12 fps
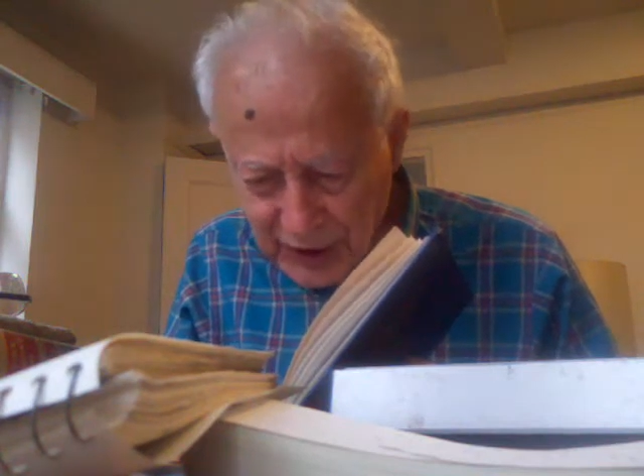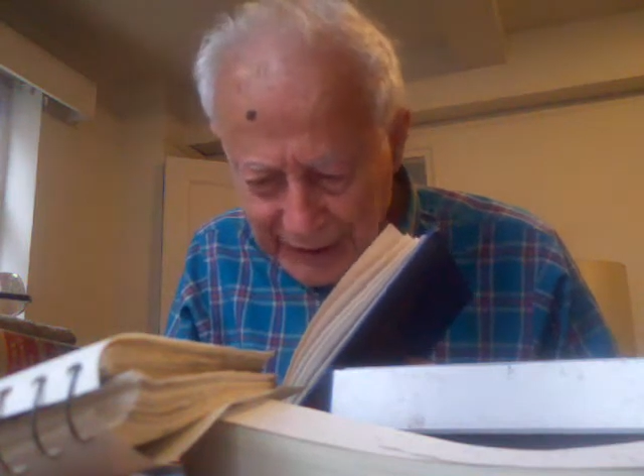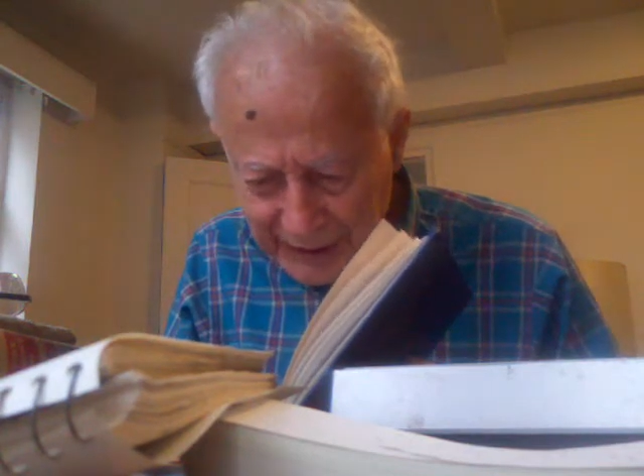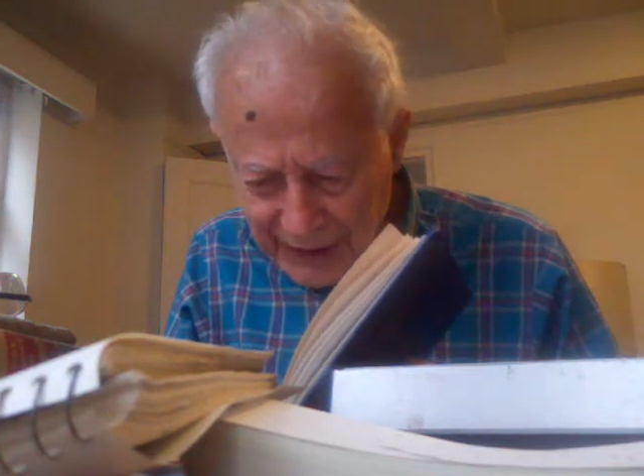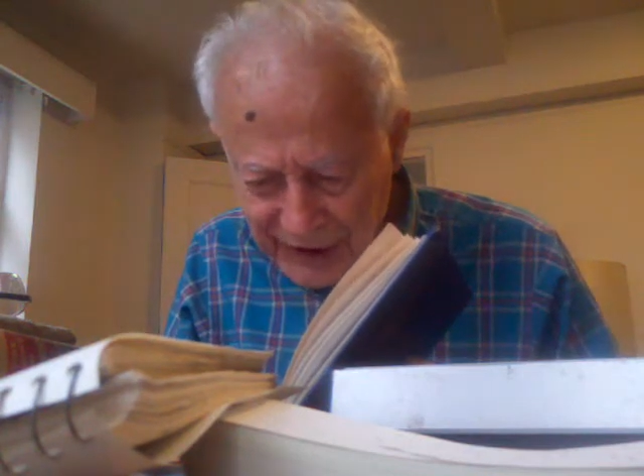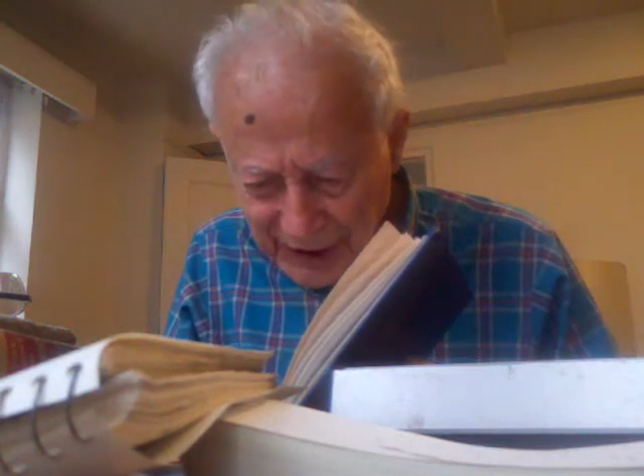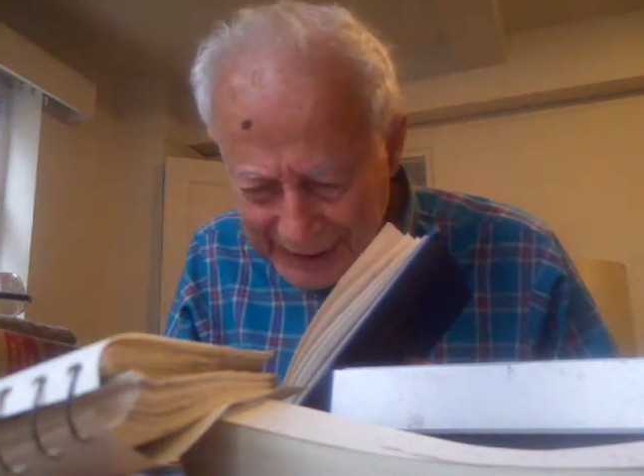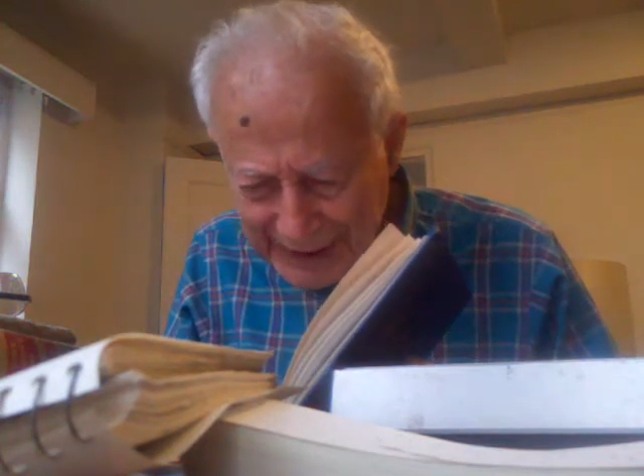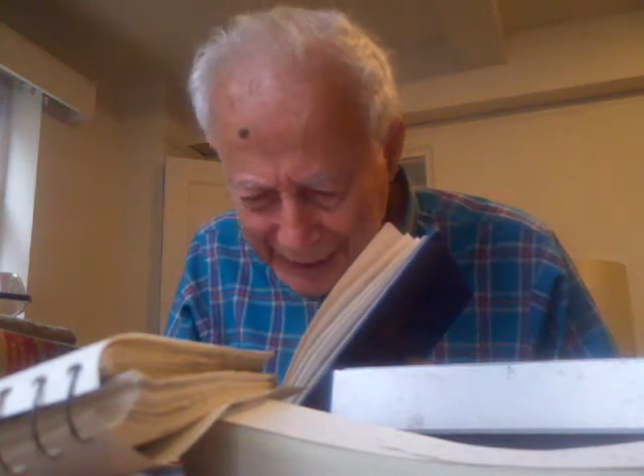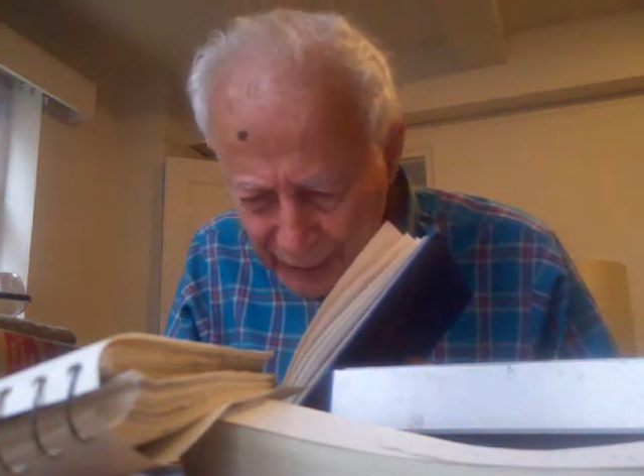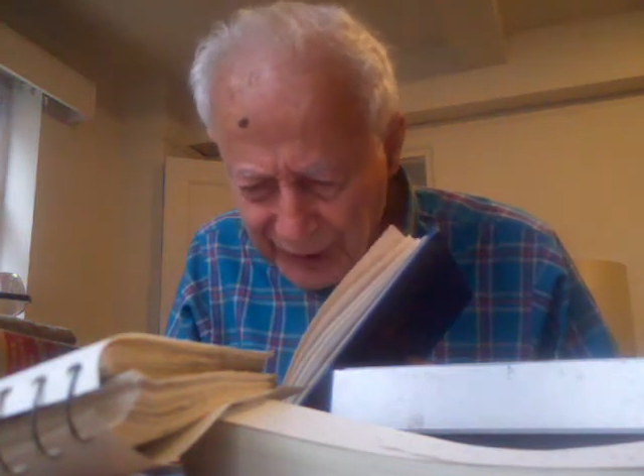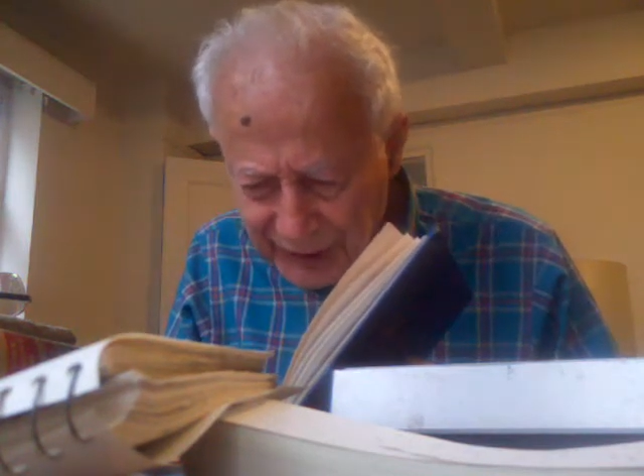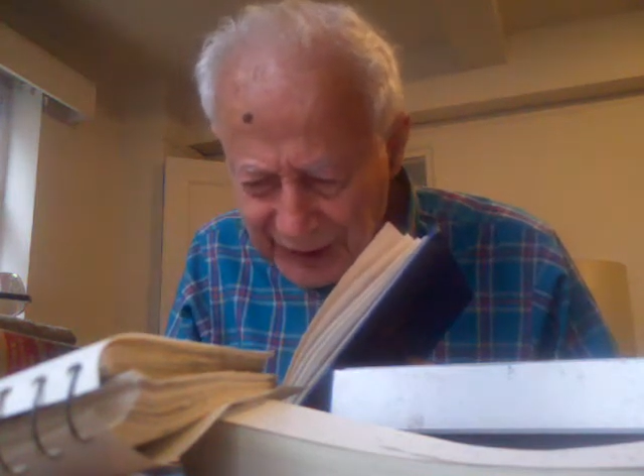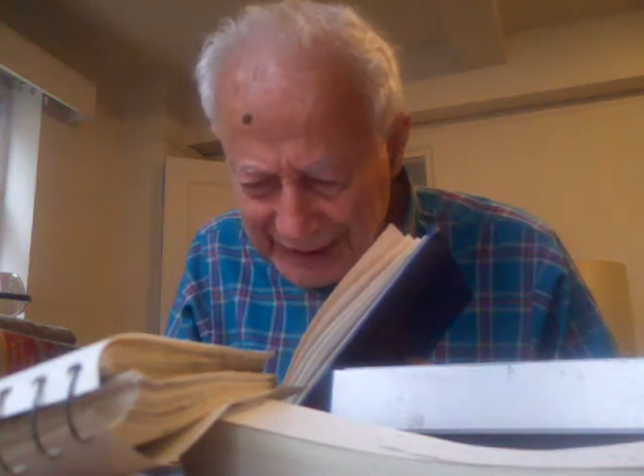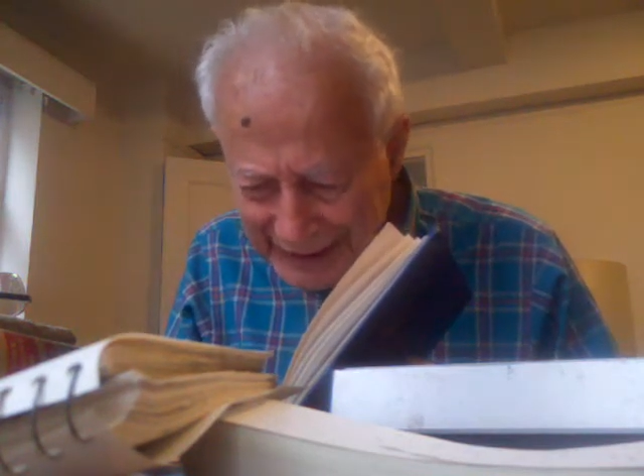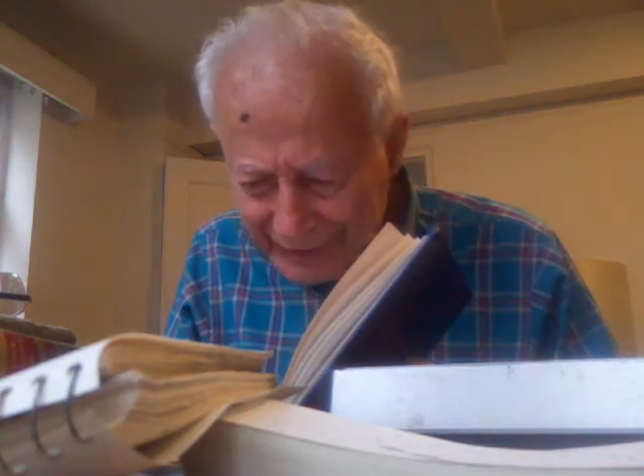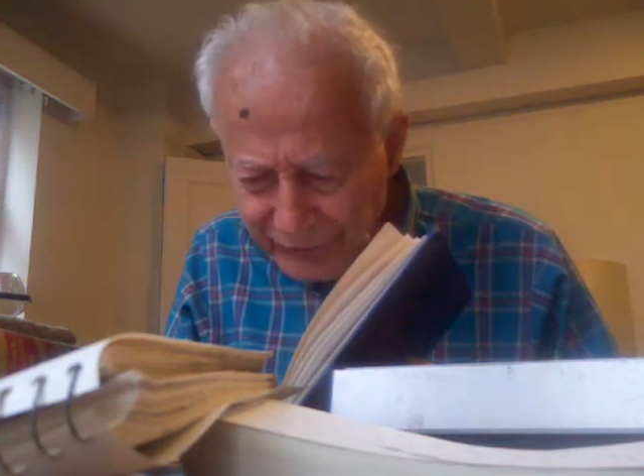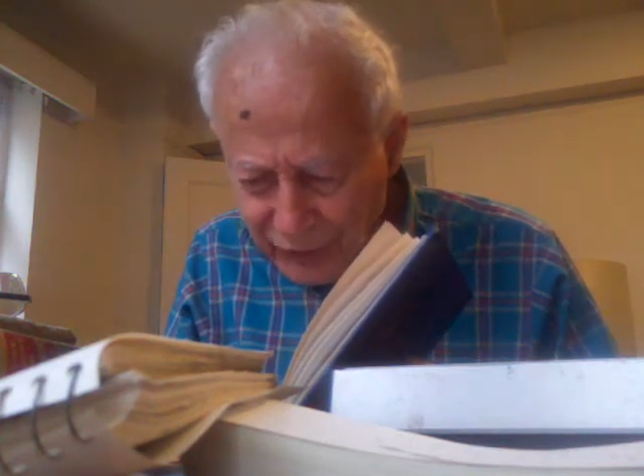It is inherent in
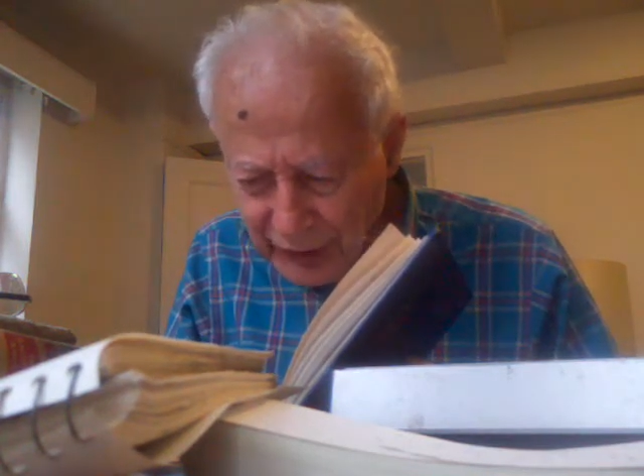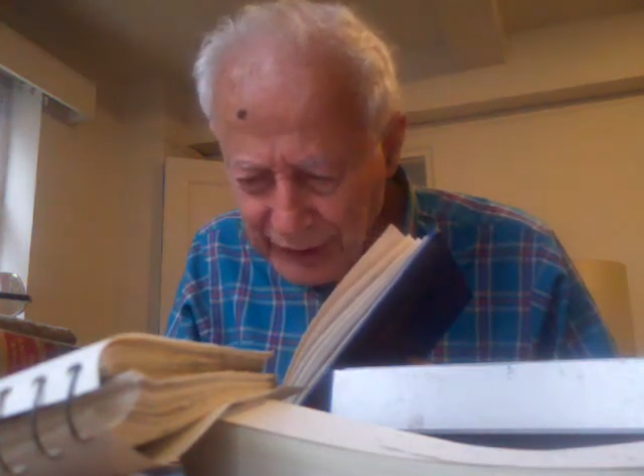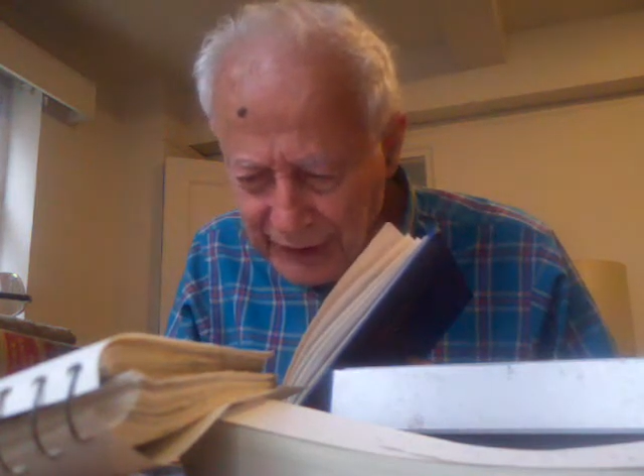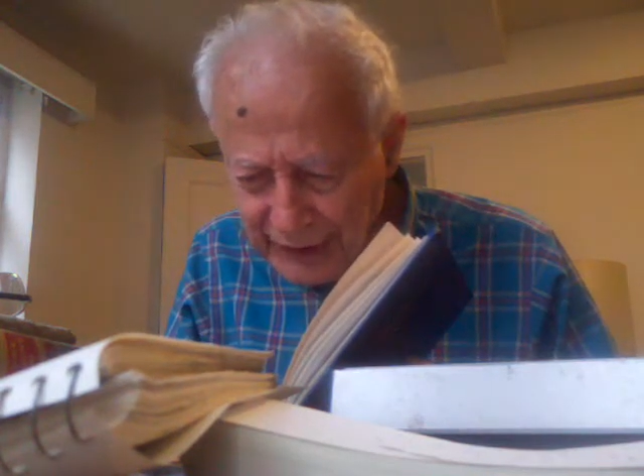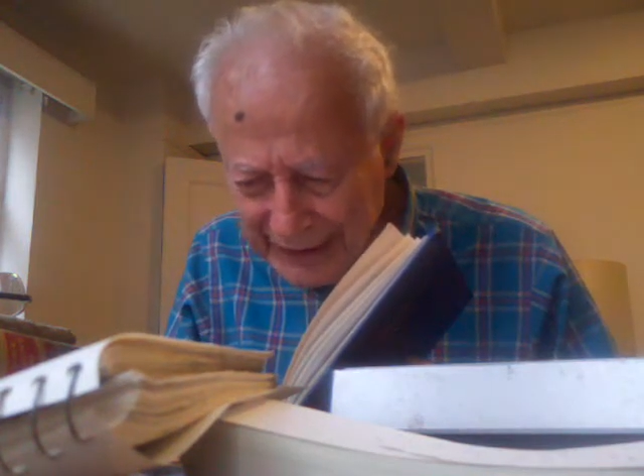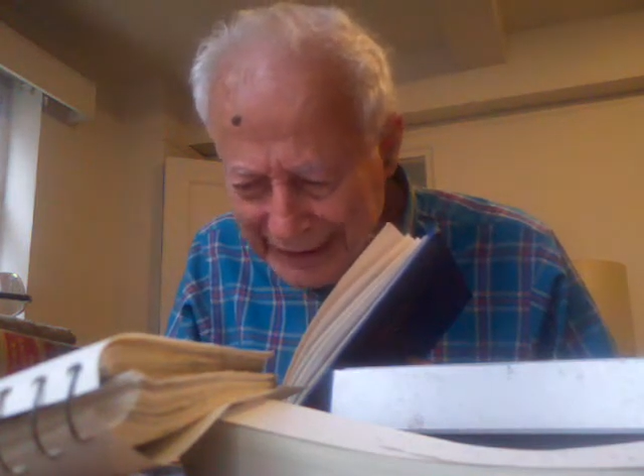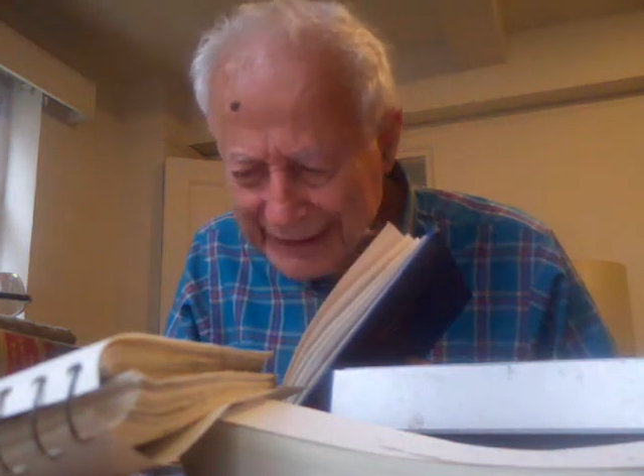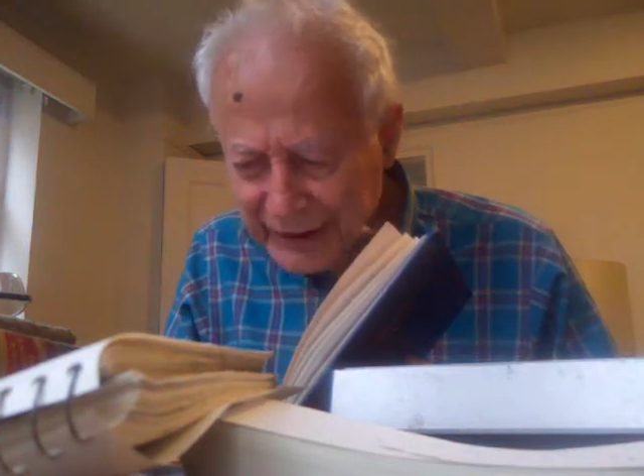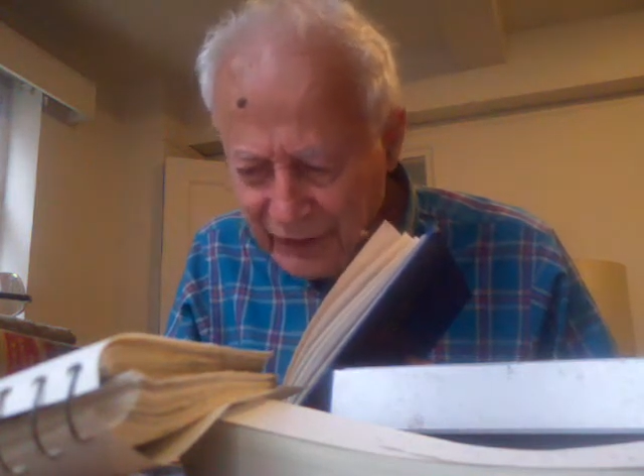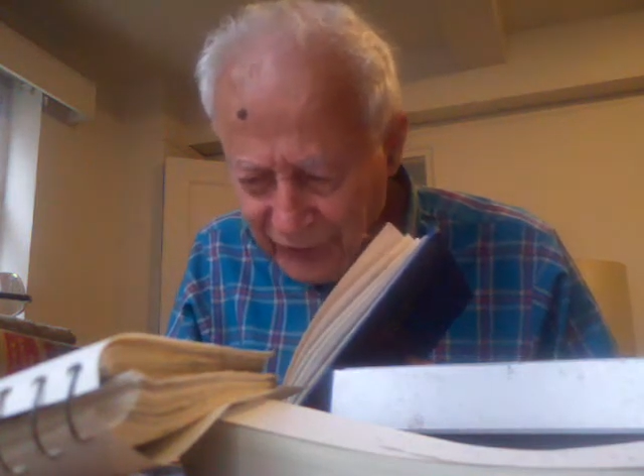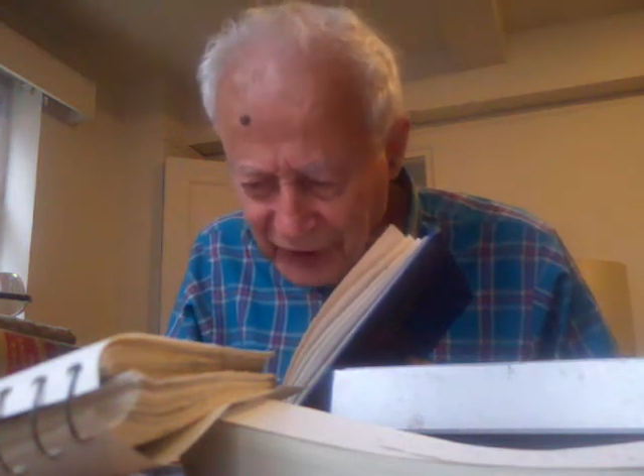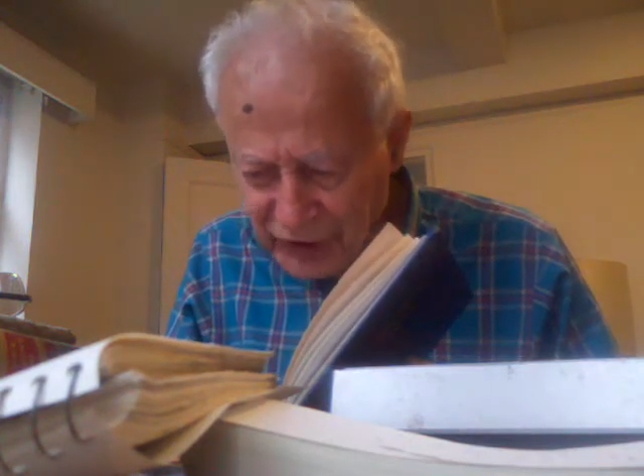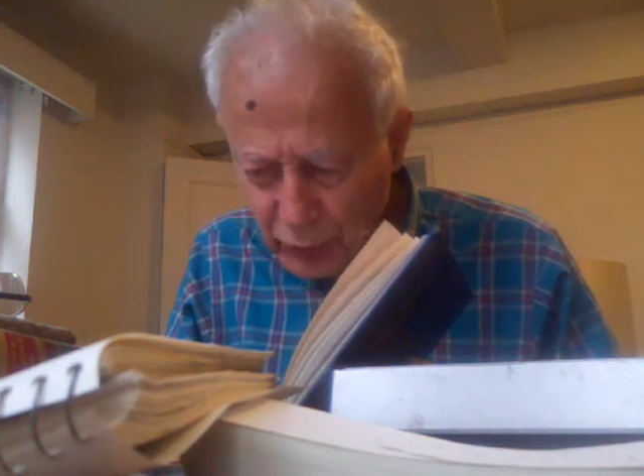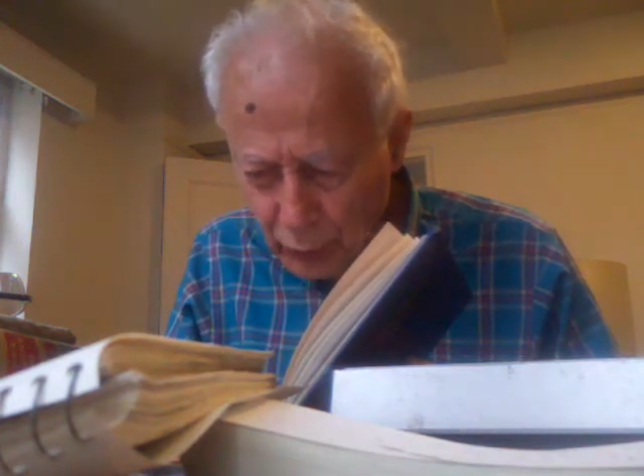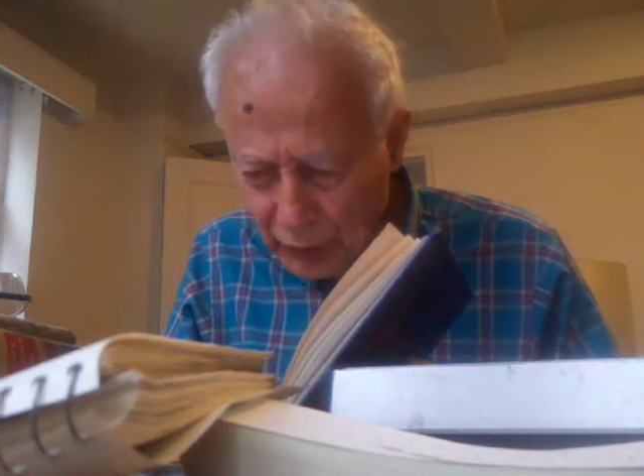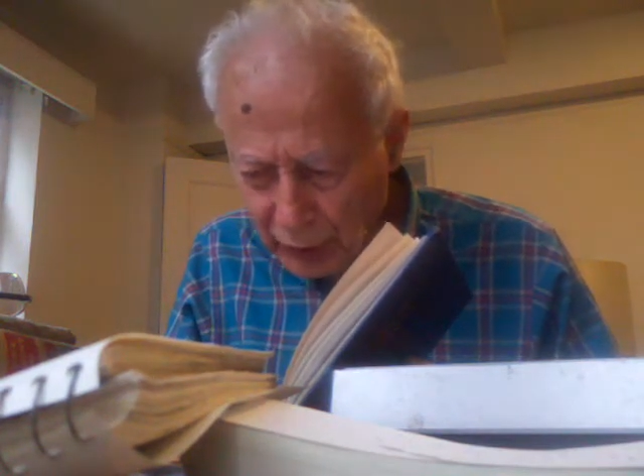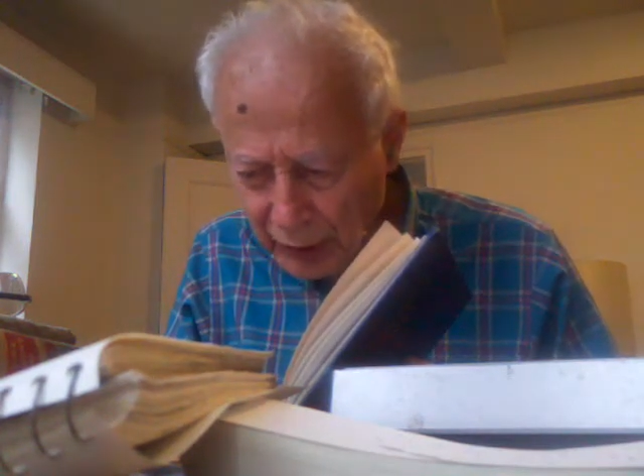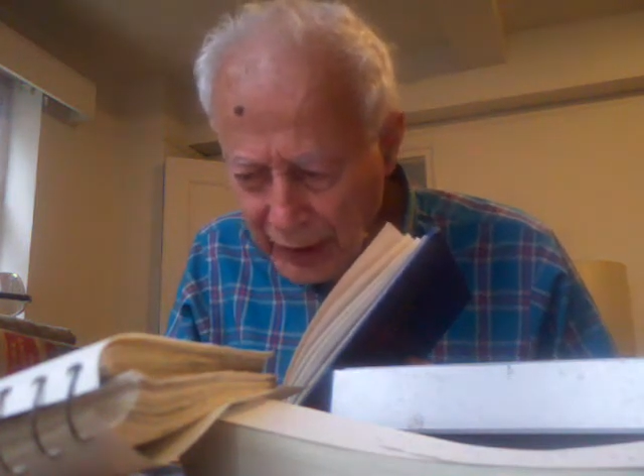every individual.